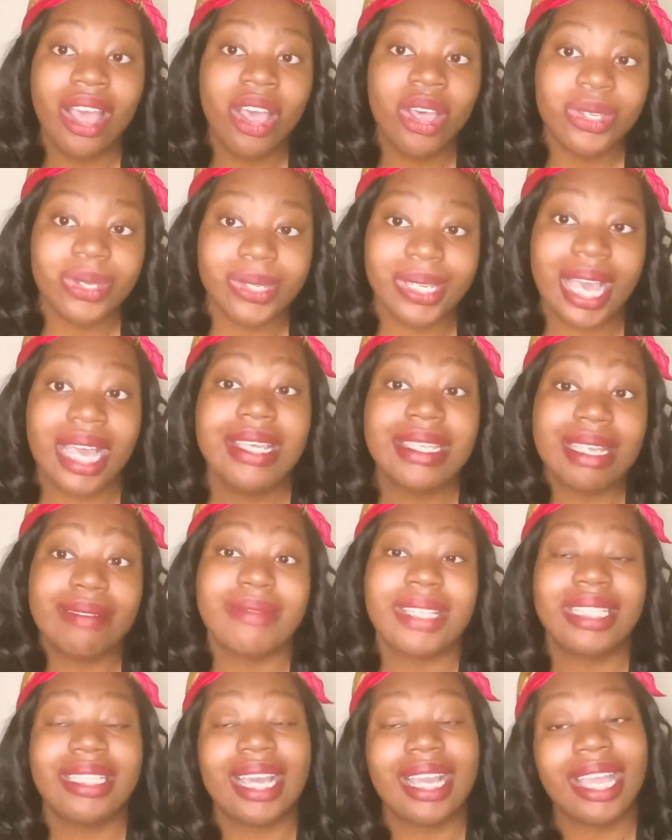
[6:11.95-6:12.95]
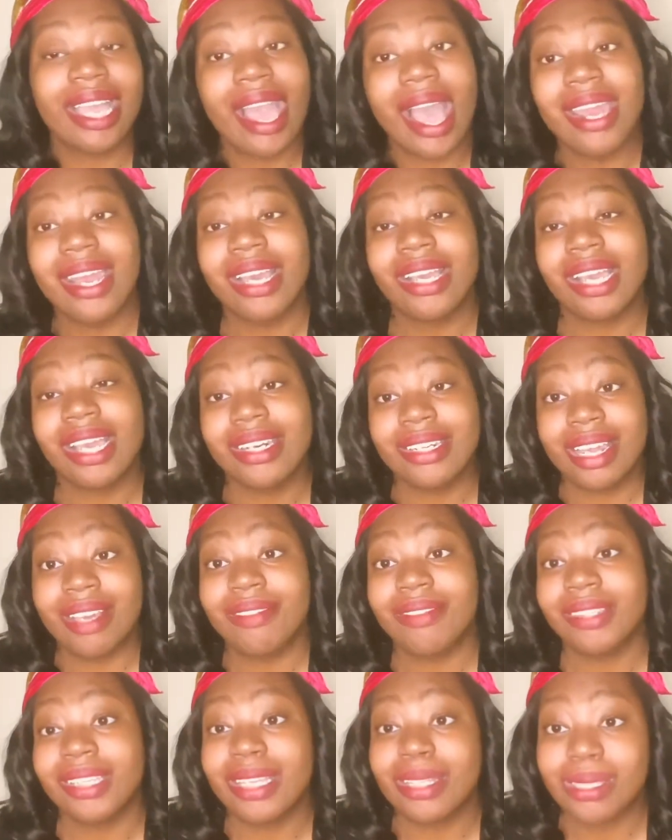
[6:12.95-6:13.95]
So that's something that Ghana can
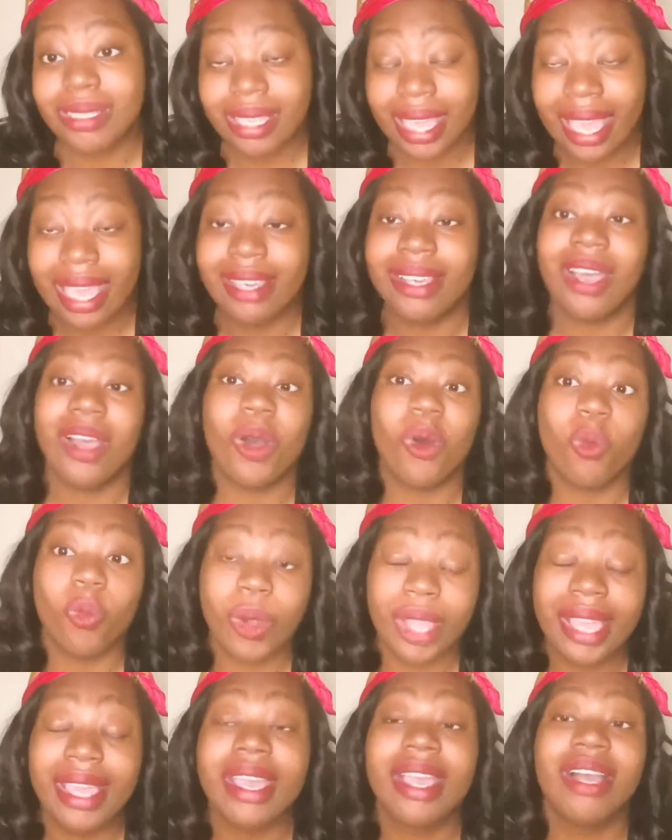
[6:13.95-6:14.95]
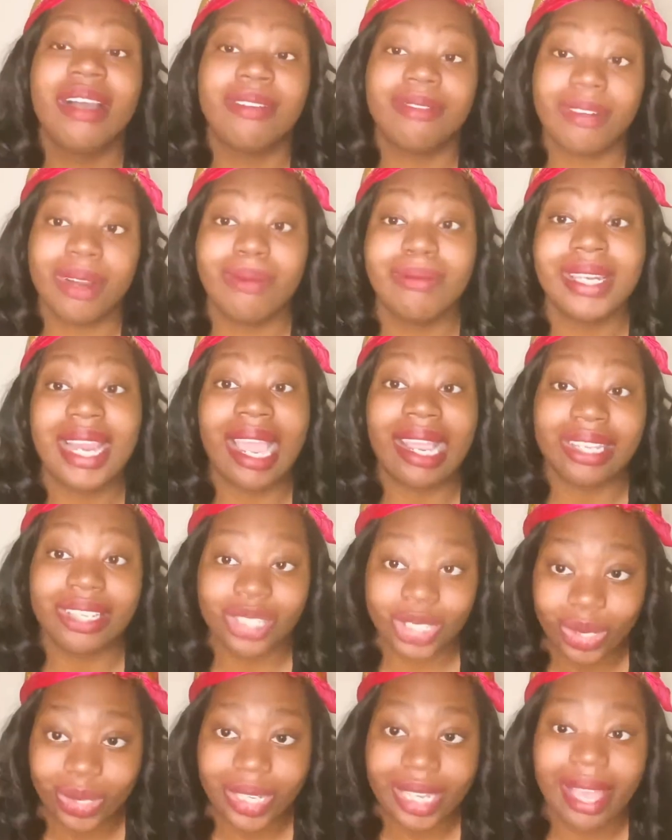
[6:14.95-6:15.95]
definitely take away from
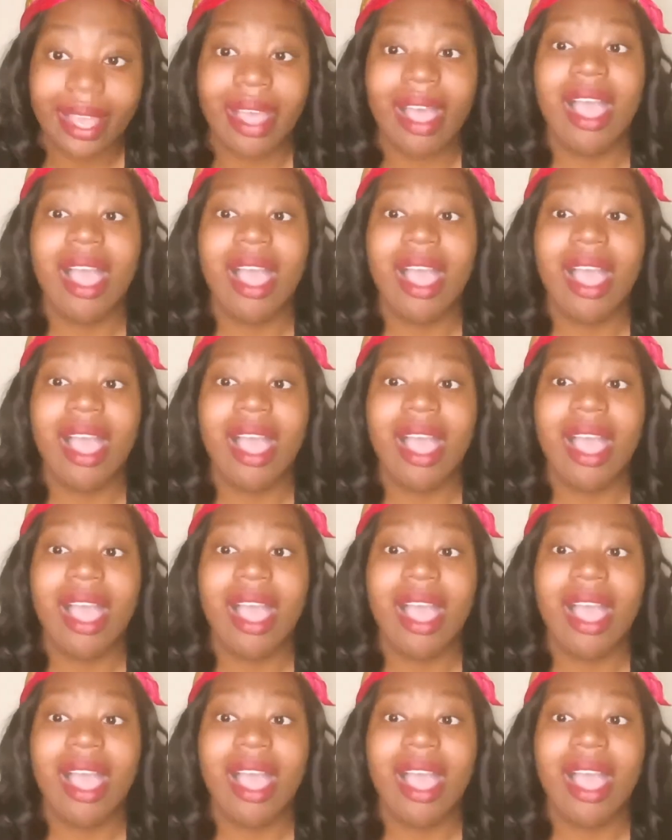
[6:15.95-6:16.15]
Nigeria.